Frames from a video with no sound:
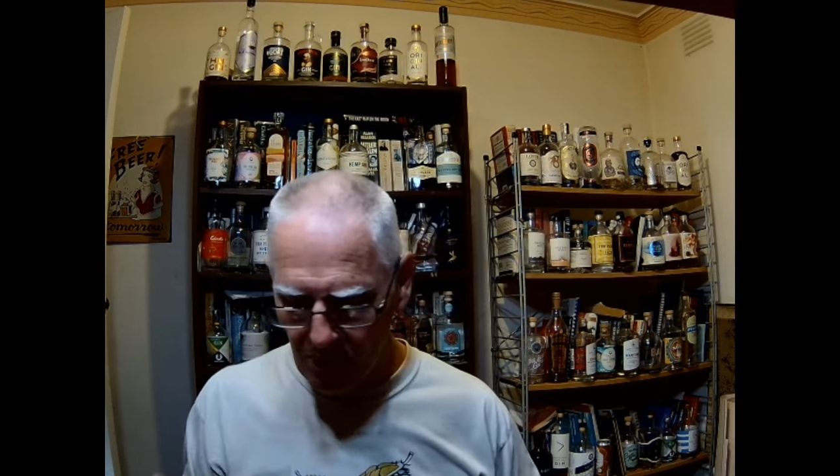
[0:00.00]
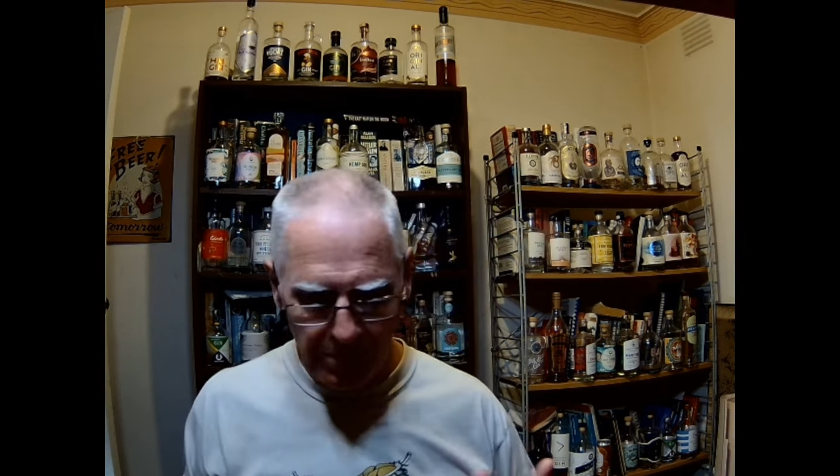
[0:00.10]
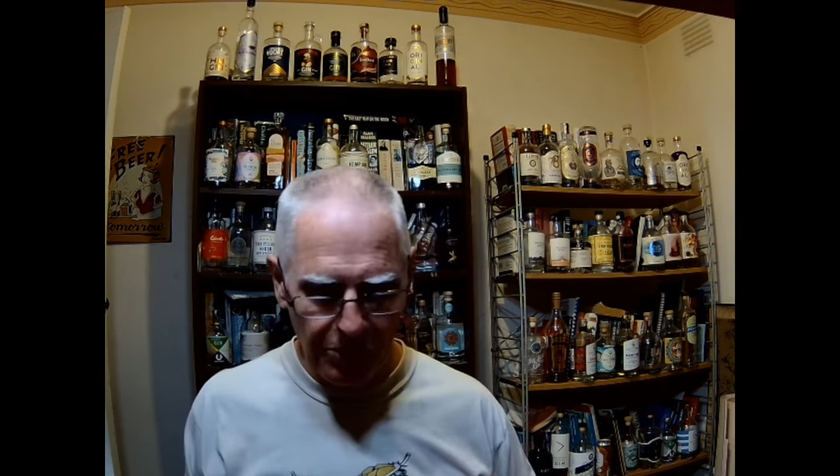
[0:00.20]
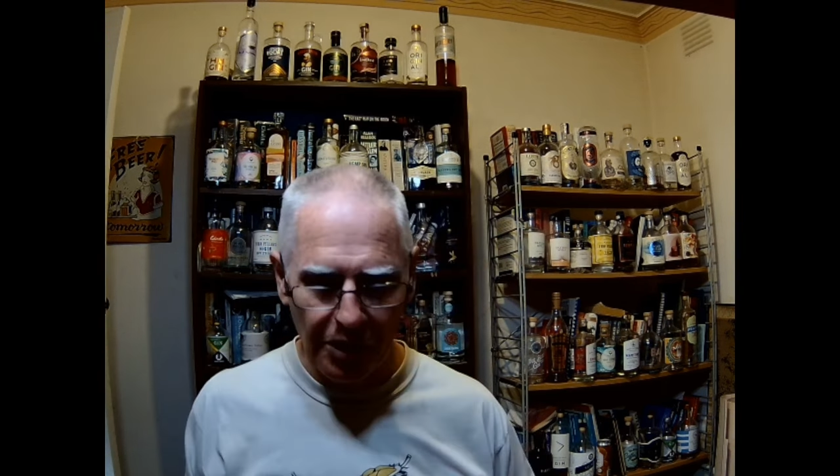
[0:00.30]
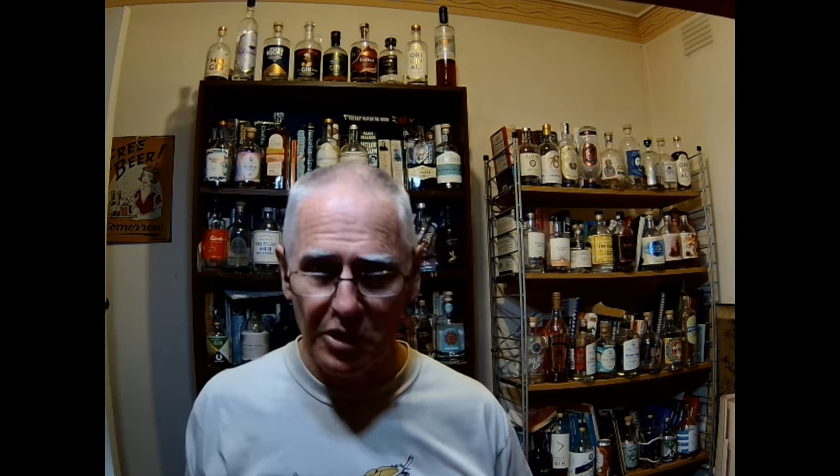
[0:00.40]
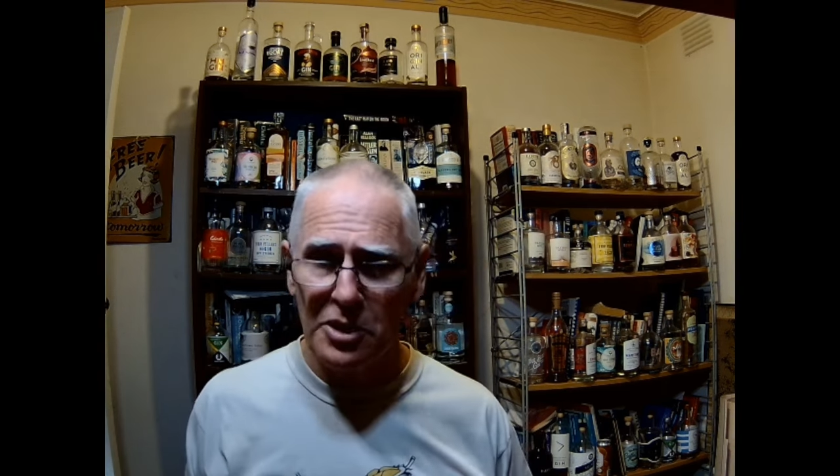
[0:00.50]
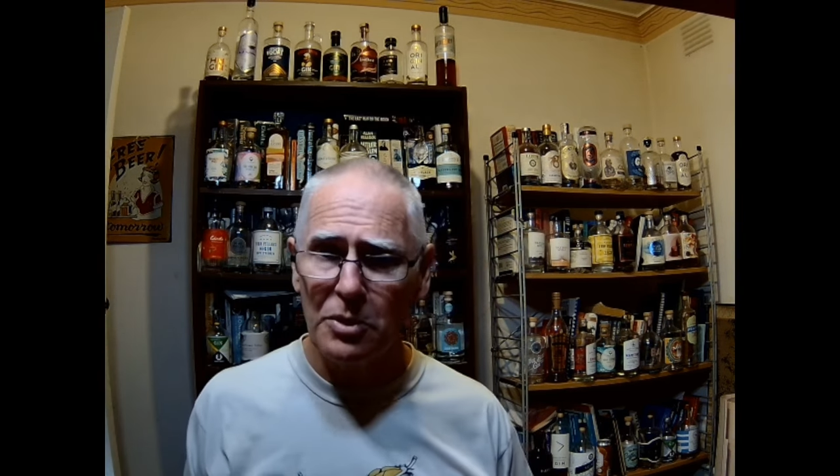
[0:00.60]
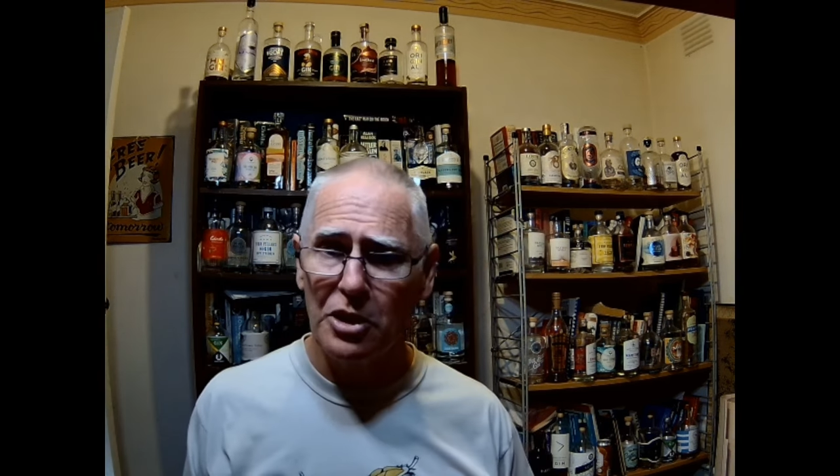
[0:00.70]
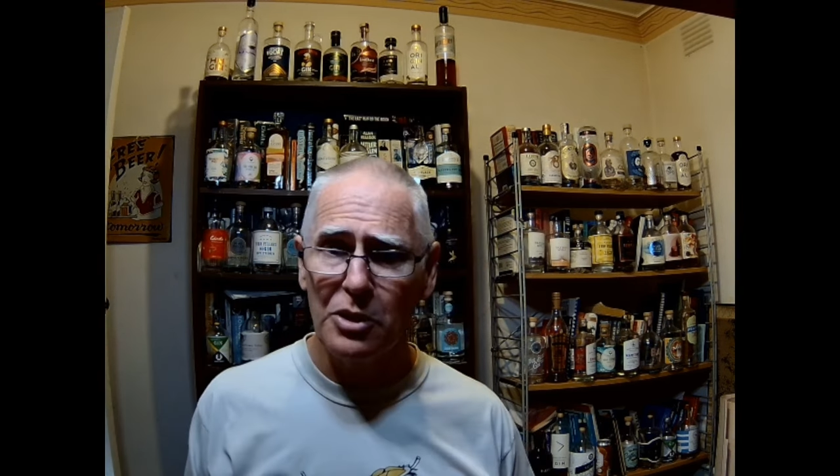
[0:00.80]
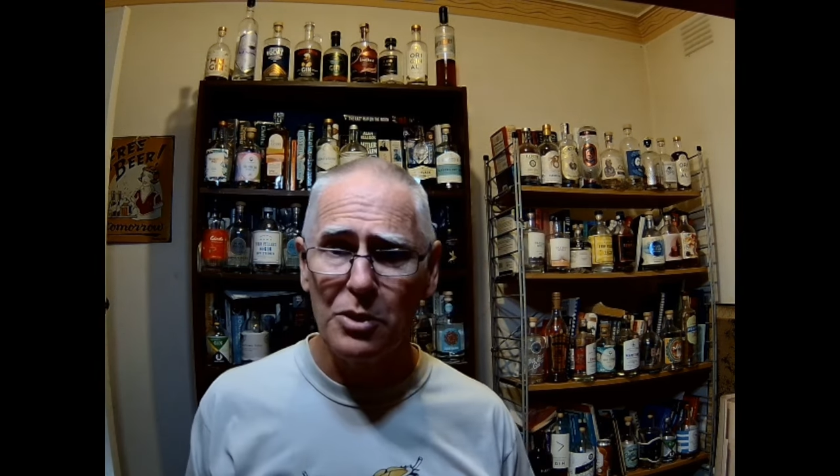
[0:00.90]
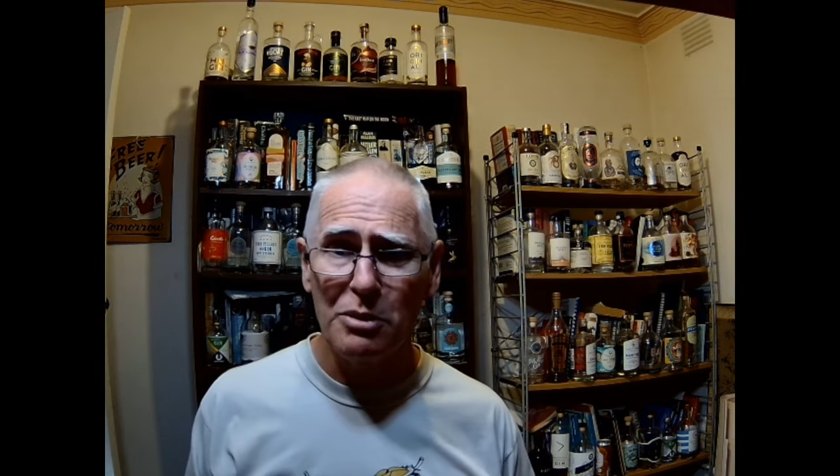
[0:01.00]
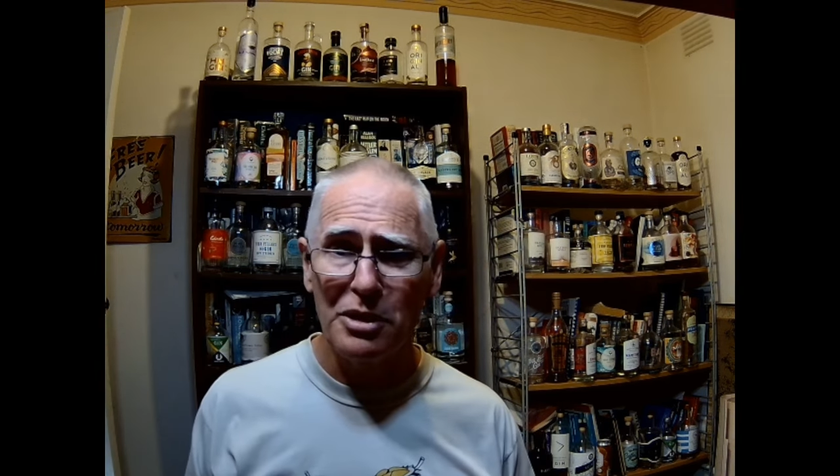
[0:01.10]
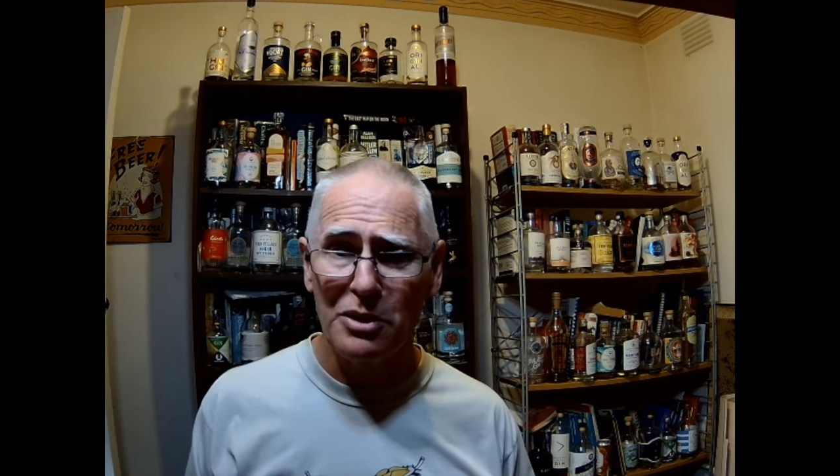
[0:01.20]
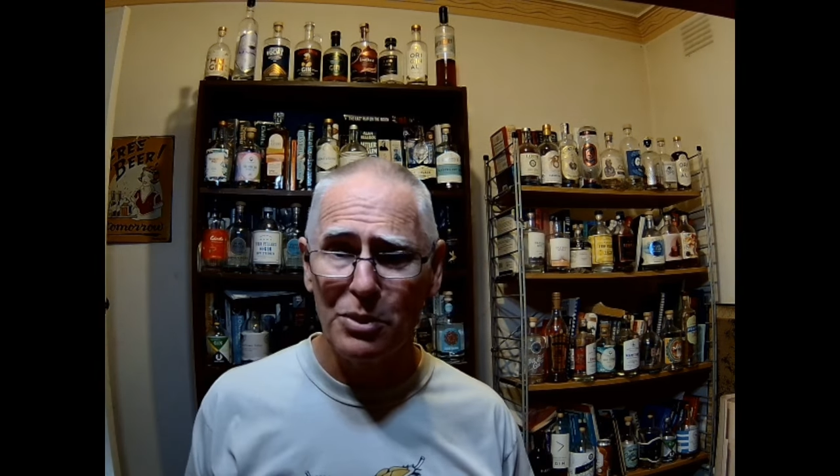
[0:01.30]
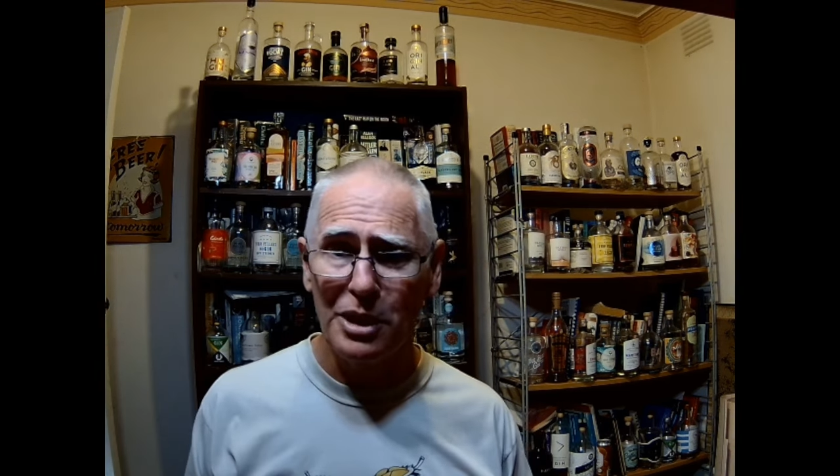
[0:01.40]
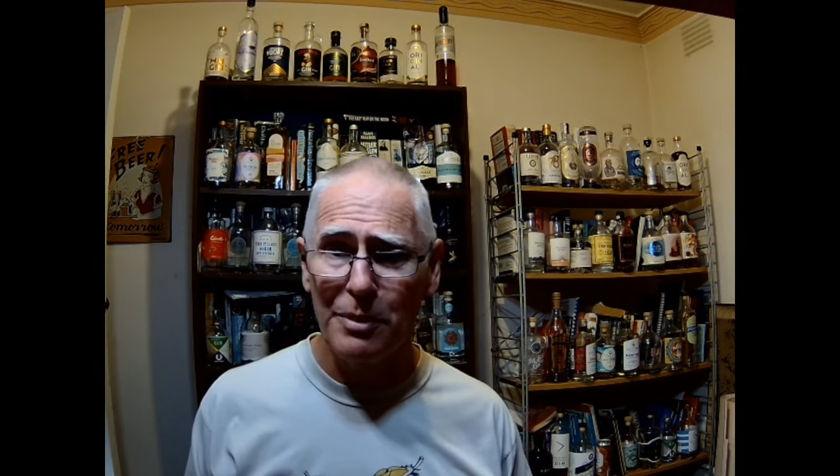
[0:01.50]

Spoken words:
Now, this is one of those recipes where,